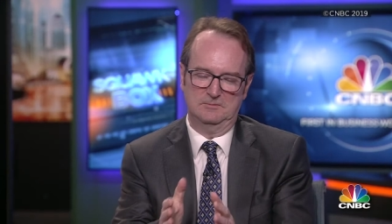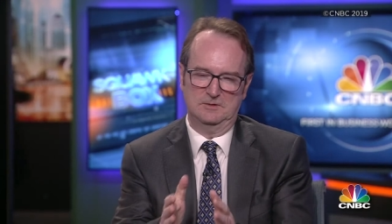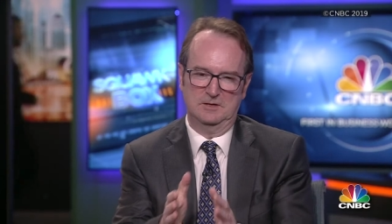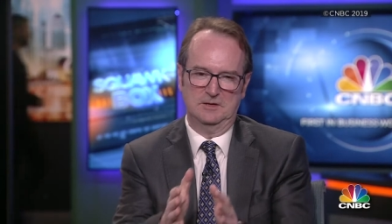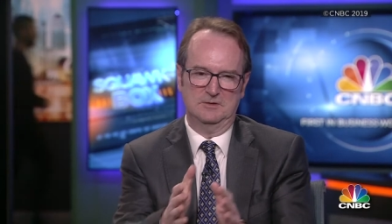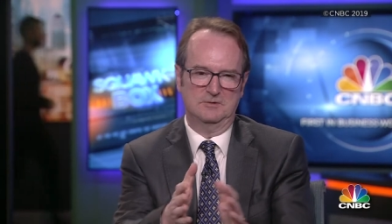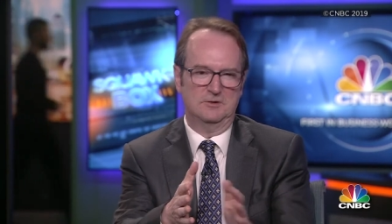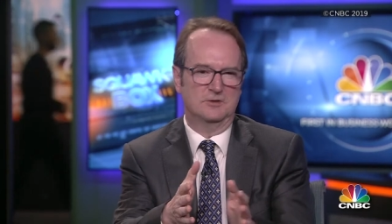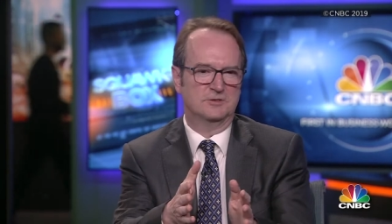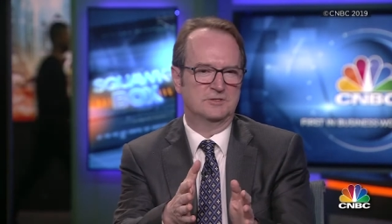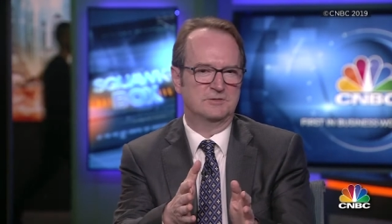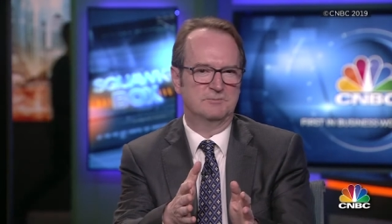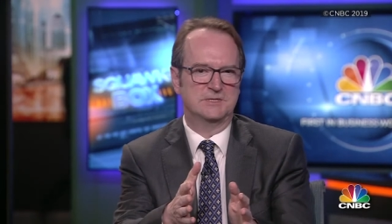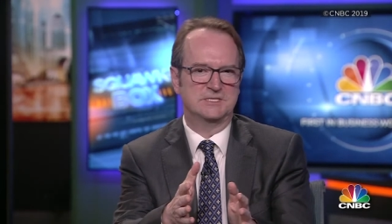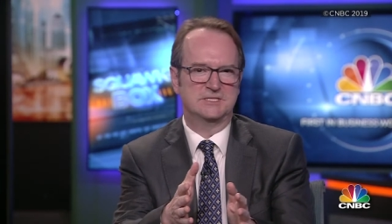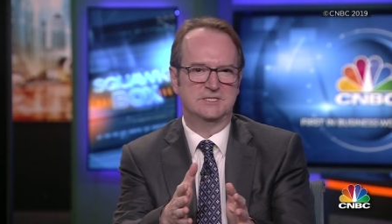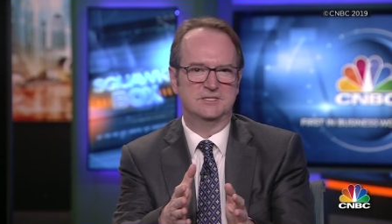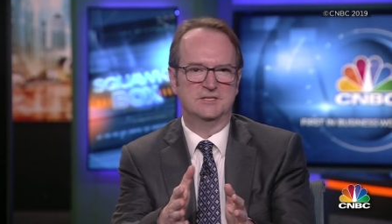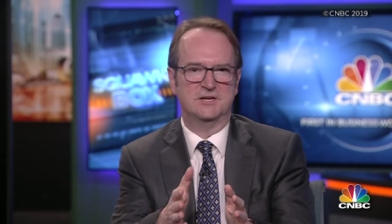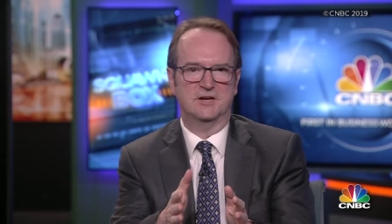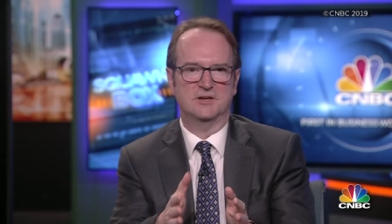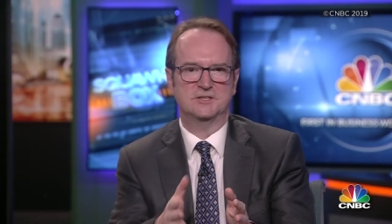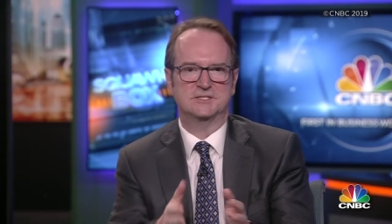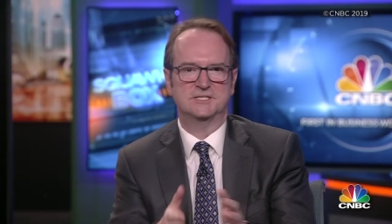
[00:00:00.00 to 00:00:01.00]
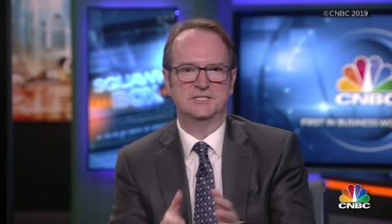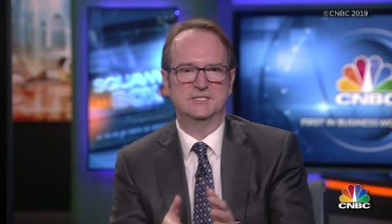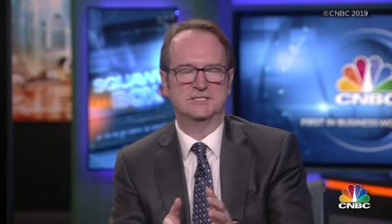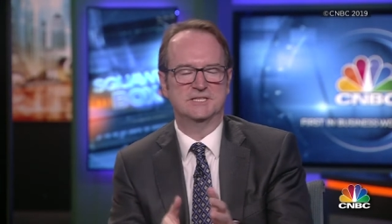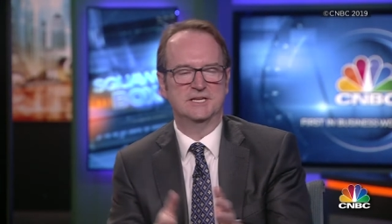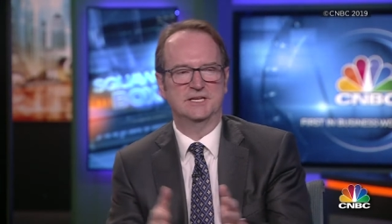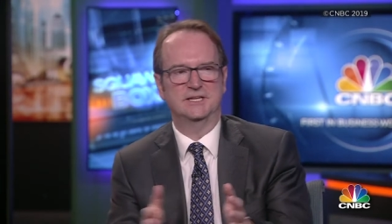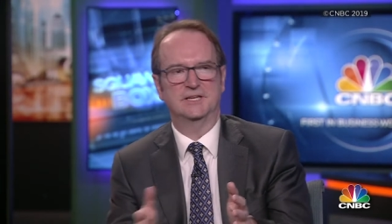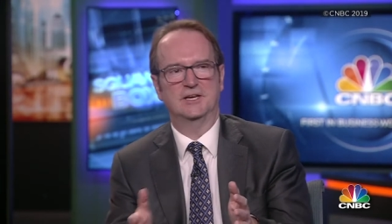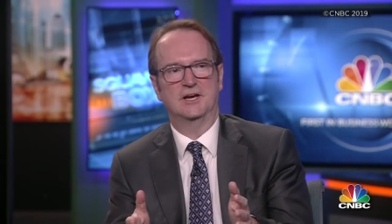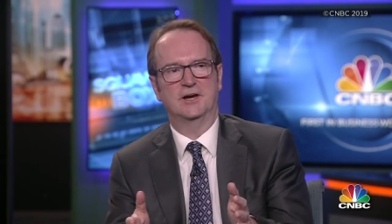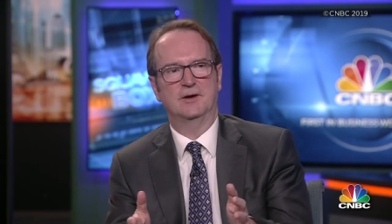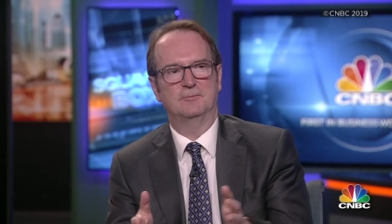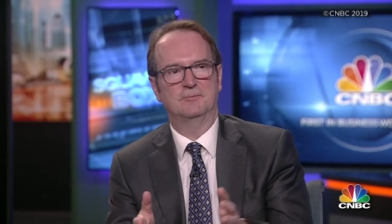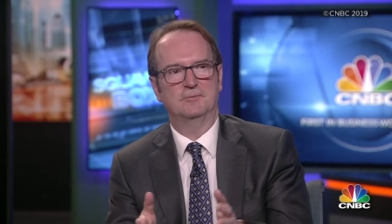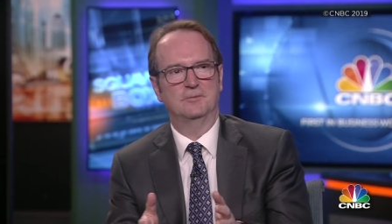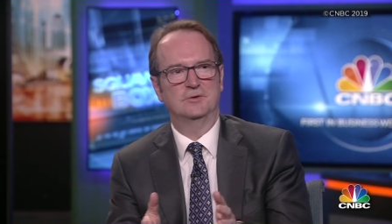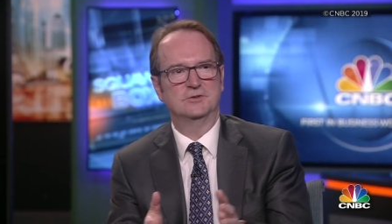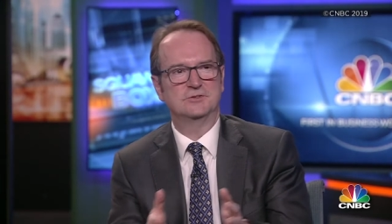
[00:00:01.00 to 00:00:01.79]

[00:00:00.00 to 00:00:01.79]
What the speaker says: I looked at Mr. Darcy's income,